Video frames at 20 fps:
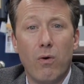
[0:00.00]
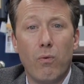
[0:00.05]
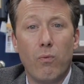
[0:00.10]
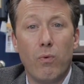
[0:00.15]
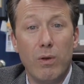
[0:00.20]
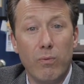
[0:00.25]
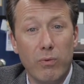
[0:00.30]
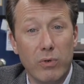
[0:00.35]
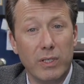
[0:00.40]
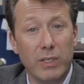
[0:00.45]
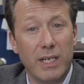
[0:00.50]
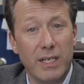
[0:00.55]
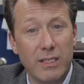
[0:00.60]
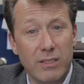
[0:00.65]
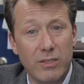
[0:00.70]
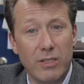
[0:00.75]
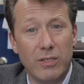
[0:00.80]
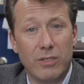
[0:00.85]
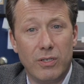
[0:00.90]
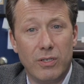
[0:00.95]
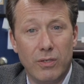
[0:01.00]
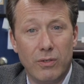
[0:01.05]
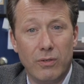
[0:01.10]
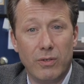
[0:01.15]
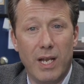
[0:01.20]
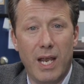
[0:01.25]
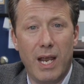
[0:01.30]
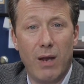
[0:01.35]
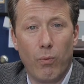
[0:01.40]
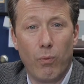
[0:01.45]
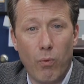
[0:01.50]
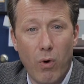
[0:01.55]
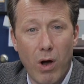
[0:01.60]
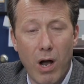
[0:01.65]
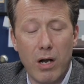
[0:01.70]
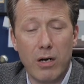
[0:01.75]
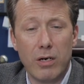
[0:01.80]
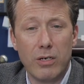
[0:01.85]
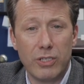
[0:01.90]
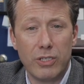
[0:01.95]
We will institute a
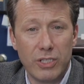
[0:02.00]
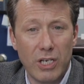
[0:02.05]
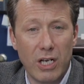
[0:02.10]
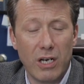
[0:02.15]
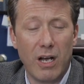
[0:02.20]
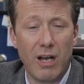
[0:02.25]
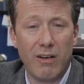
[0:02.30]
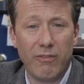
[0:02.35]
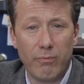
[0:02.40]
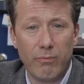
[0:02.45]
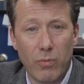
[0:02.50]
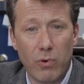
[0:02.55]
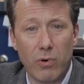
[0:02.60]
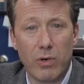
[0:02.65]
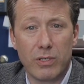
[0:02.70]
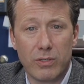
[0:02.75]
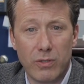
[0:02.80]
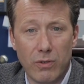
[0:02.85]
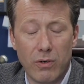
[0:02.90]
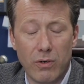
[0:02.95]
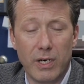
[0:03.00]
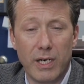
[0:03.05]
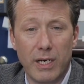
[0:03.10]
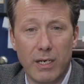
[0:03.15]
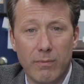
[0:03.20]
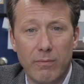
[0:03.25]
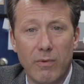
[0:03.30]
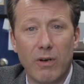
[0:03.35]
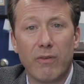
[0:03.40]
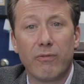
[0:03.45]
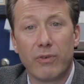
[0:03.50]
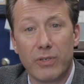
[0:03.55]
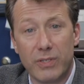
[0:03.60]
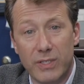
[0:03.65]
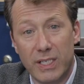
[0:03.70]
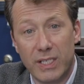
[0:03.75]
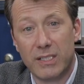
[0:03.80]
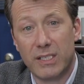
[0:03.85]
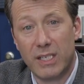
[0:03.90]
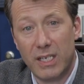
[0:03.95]
water shutoff moratorium for
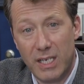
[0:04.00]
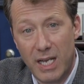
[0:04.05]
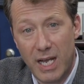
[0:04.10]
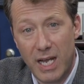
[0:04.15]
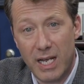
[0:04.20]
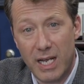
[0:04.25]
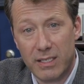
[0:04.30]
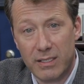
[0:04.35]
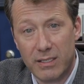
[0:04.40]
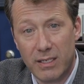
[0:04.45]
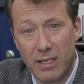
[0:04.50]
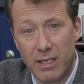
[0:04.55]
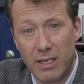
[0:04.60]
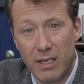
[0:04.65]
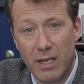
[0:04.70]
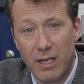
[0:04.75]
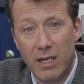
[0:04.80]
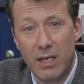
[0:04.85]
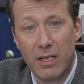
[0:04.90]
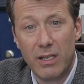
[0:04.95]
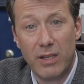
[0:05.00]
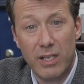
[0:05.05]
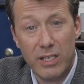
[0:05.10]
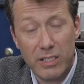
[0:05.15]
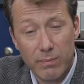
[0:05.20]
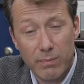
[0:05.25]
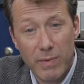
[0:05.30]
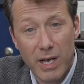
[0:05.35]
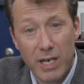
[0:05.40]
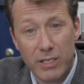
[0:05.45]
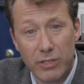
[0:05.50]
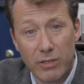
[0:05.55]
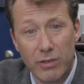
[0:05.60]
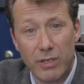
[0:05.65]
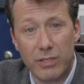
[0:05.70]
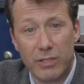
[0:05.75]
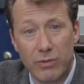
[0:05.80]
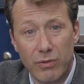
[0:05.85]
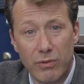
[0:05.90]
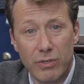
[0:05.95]
60 days. This measure
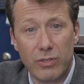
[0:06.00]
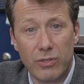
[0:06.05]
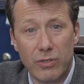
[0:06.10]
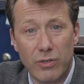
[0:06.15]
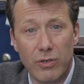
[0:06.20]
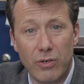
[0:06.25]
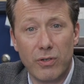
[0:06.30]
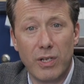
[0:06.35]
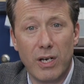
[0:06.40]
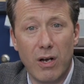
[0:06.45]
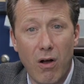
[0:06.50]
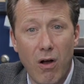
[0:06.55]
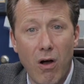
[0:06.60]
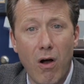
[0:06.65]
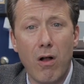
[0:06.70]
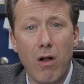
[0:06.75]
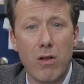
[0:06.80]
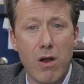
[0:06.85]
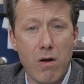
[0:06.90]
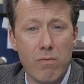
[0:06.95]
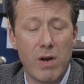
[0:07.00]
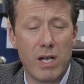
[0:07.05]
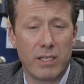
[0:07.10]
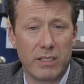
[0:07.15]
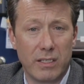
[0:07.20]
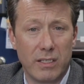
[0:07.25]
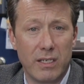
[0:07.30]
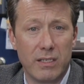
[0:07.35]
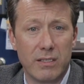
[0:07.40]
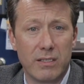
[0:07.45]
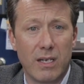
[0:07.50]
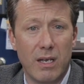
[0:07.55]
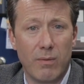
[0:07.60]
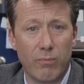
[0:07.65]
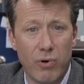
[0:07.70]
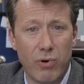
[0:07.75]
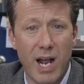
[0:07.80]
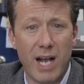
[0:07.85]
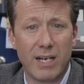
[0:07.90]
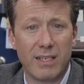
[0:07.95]
is to ensure that all our residents
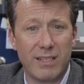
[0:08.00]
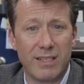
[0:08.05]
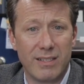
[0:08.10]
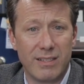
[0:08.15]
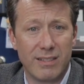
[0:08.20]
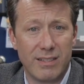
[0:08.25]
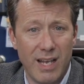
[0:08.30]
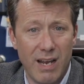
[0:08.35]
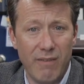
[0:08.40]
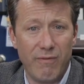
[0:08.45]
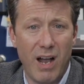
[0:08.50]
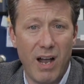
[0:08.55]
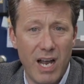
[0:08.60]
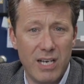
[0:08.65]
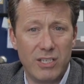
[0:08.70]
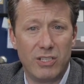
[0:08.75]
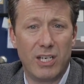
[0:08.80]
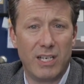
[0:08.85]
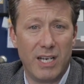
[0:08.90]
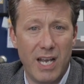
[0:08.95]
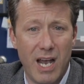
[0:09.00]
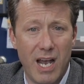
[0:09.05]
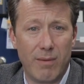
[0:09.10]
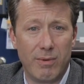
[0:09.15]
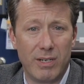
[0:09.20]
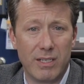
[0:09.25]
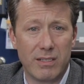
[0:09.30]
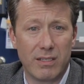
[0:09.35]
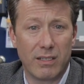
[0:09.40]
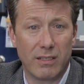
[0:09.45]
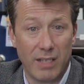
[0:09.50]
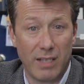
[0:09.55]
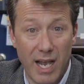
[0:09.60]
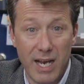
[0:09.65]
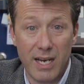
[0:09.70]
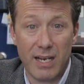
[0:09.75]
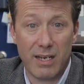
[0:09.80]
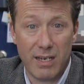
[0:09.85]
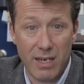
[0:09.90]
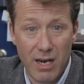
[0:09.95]
can practice safe hygiene habits
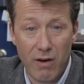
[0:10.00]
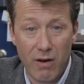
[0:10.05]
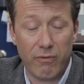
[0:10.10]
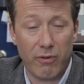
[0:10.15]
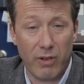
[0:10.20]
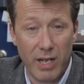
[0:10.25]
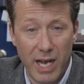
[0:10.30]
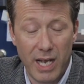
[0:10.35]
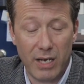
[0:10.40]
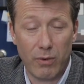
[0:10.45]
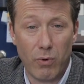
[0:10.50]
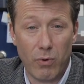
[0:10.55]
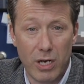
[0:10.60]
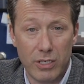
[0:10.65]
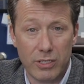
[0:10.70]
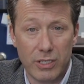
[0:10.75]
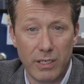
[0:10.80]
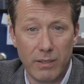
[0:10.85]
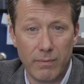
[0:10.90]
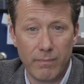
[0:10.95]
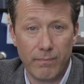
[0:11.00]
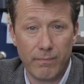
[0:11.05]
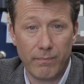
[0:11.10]
like careful hand washing.